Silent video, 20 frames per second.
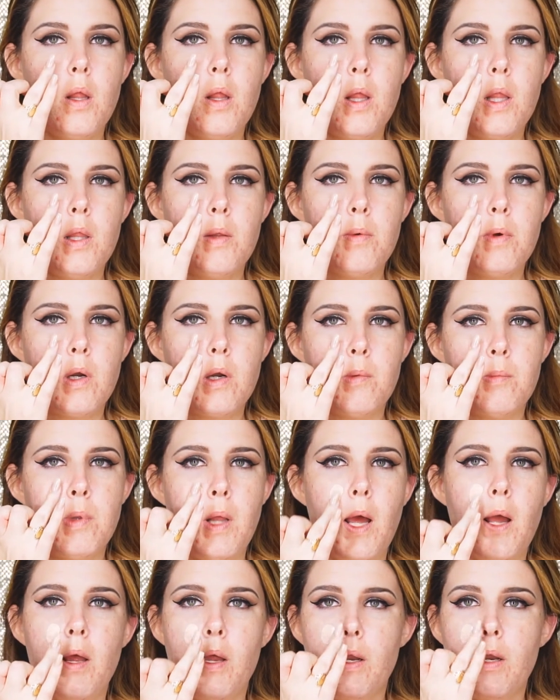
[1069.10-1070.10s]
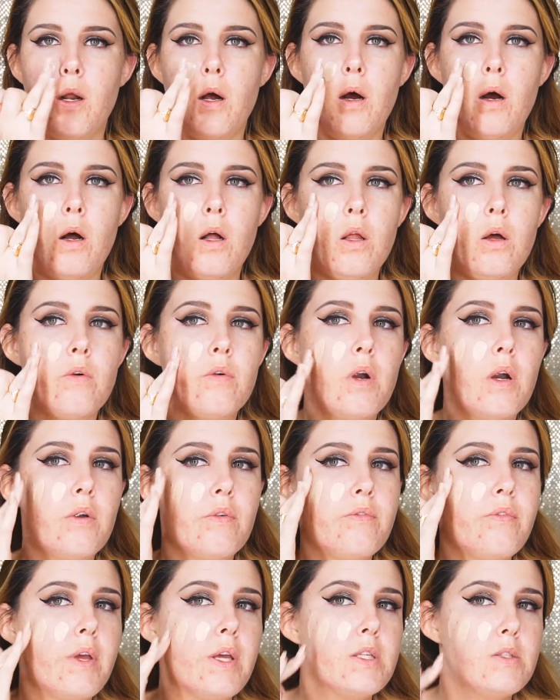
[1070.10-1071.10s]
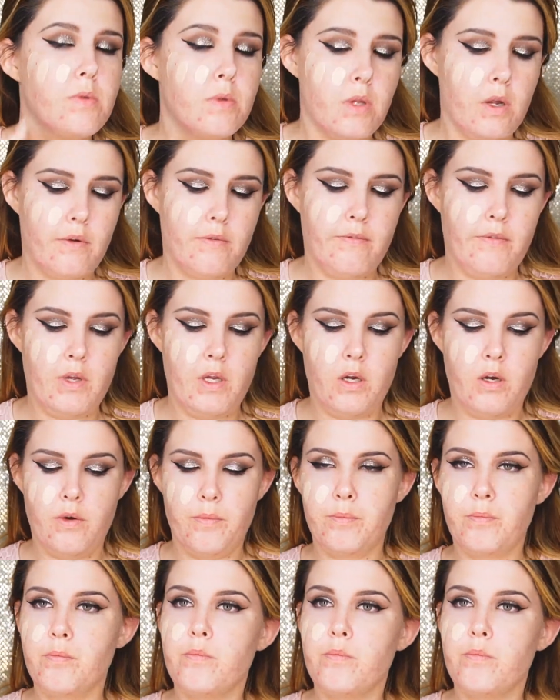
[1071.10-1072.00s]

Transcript: And then we're going to apply it all over our face with our finger.